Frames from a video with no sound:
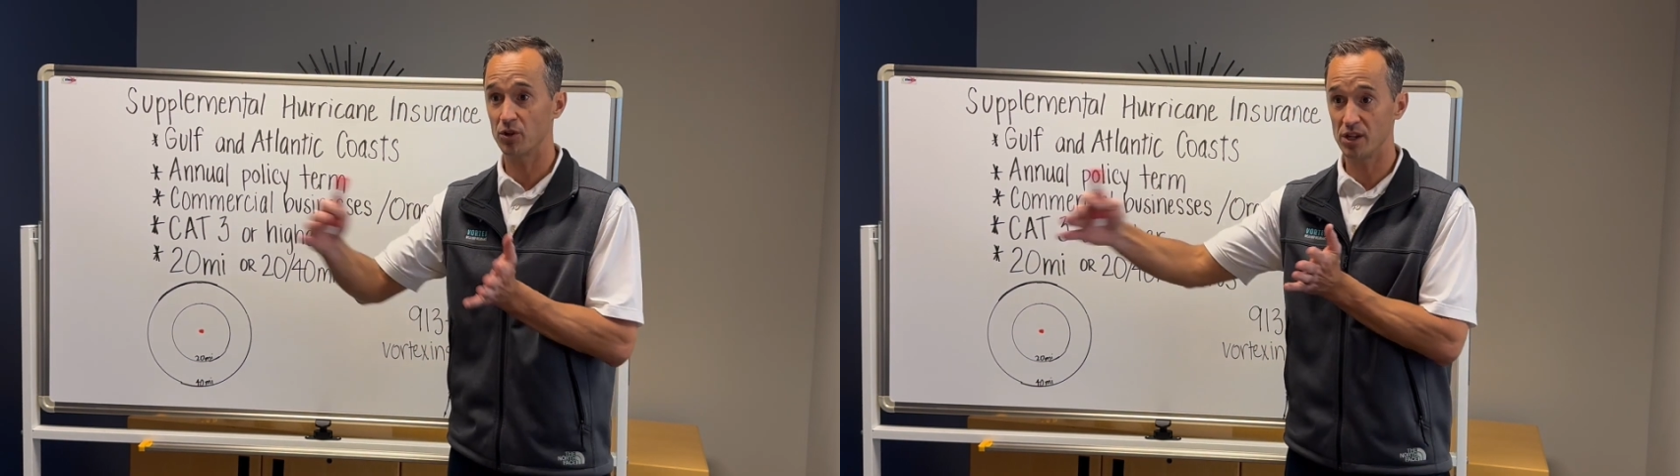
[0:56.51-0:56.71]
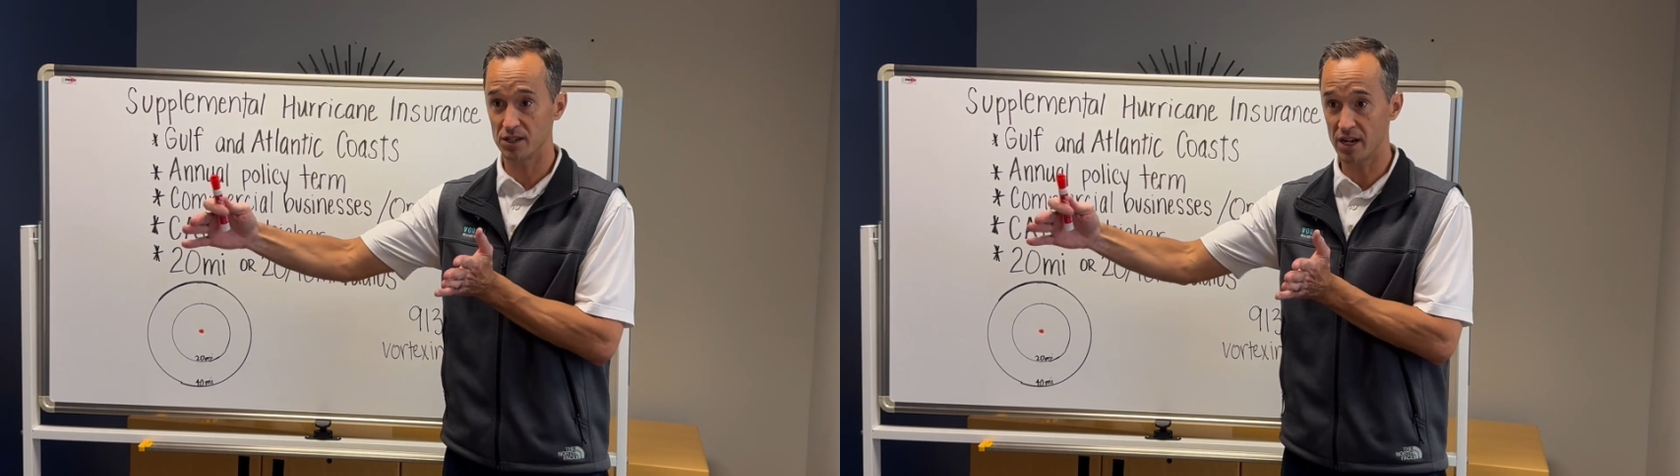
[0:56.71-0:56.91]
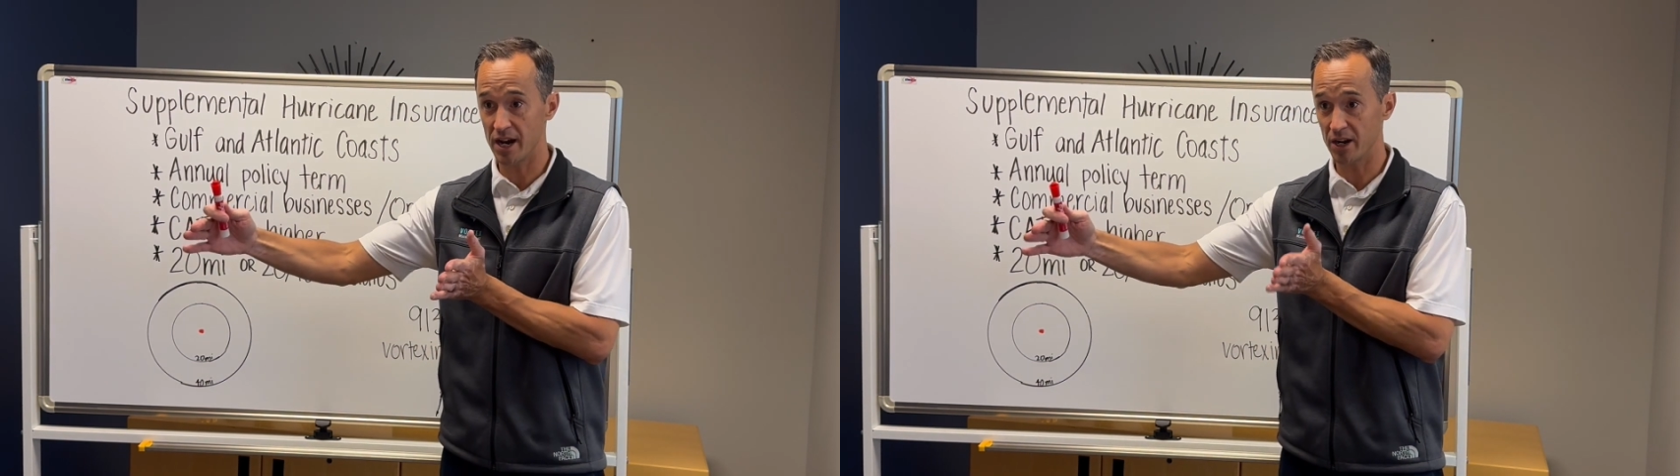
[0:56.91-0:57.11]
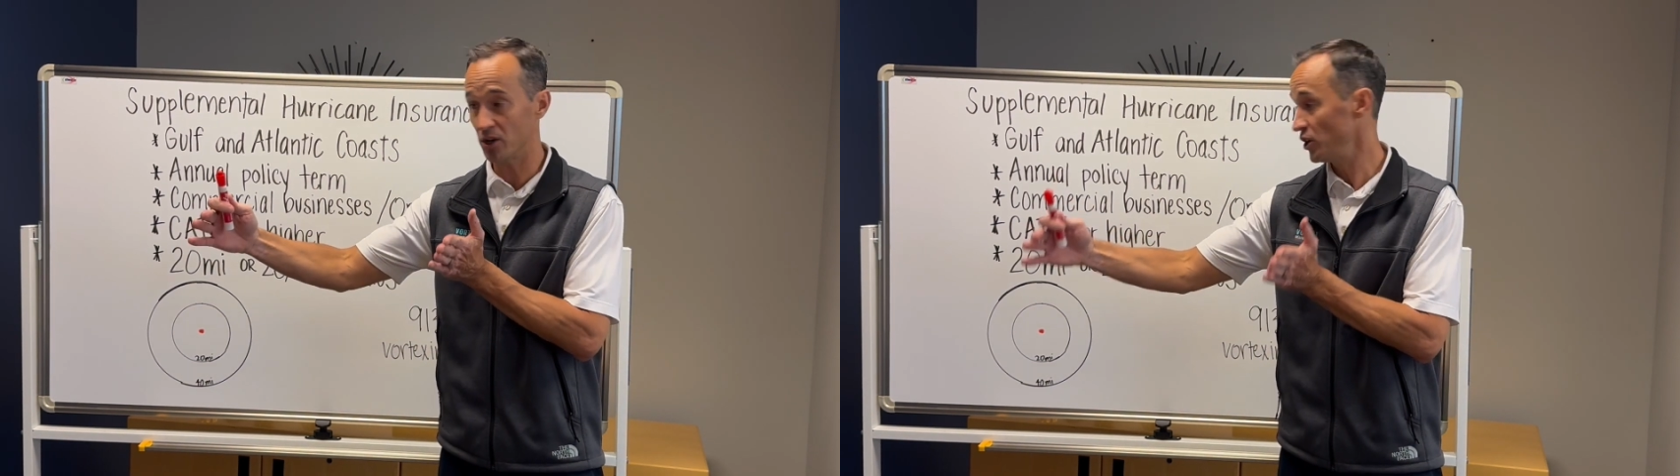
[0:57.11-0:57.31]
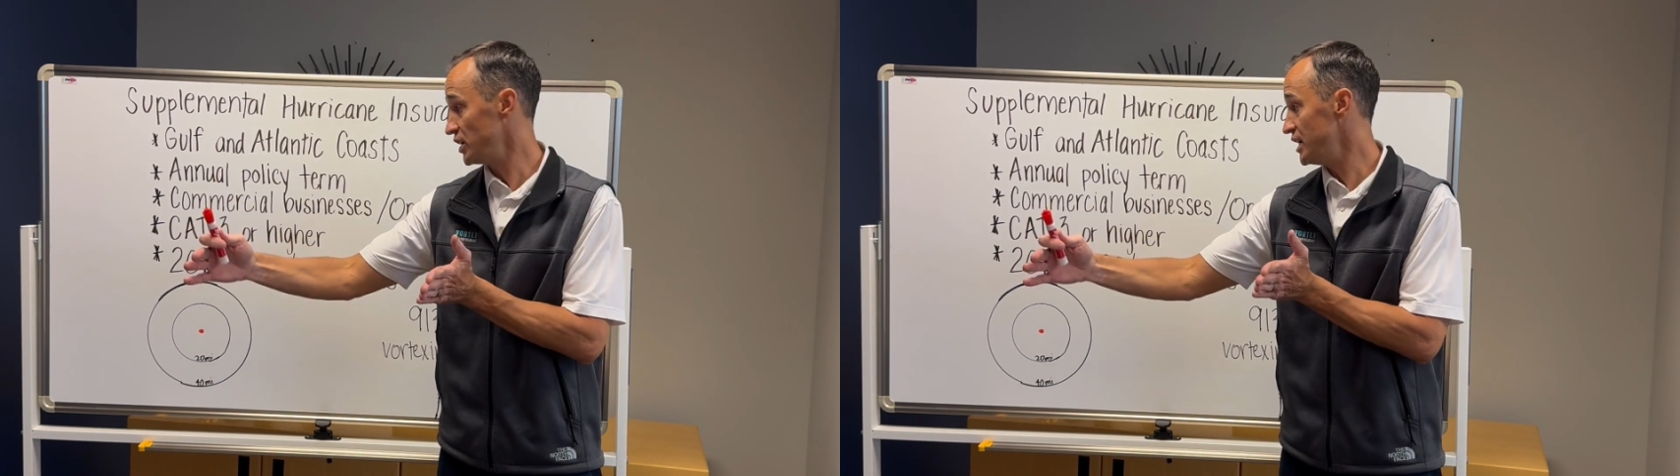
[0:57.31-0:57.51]
the
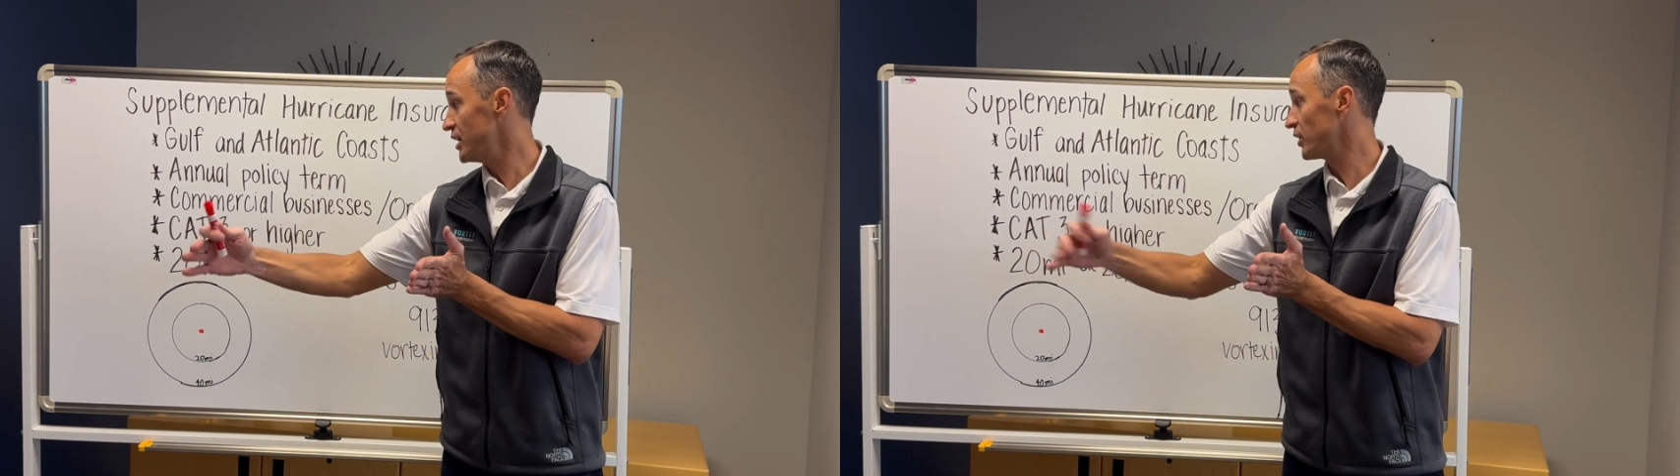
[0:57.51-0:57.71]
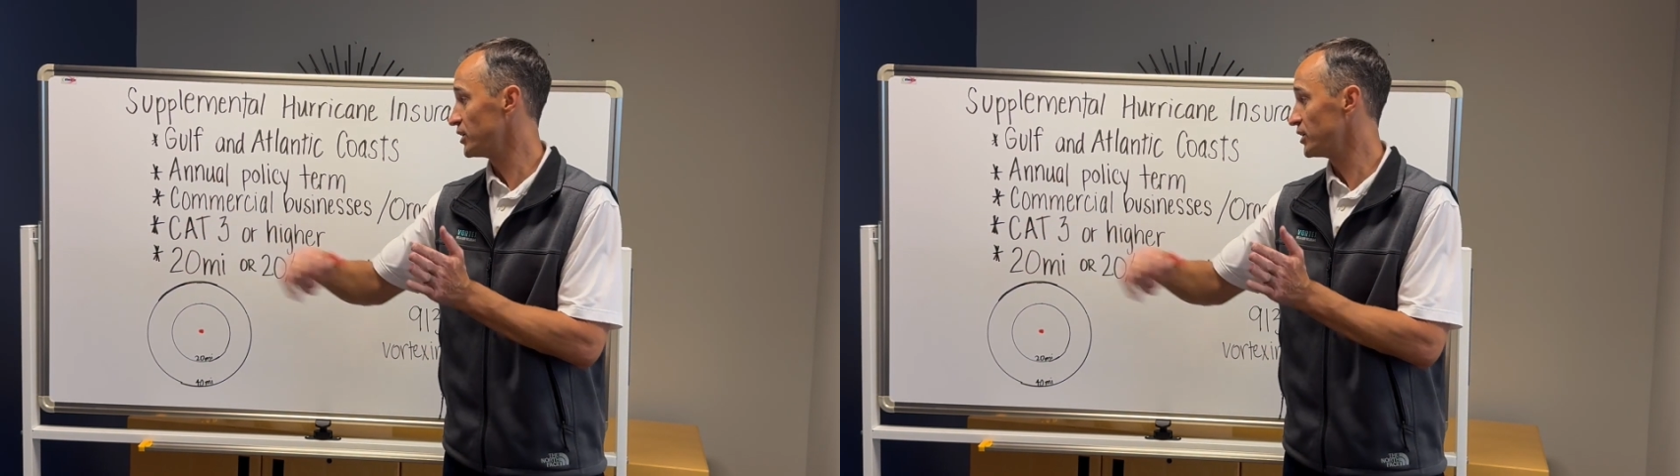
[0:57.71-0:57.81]
entire year.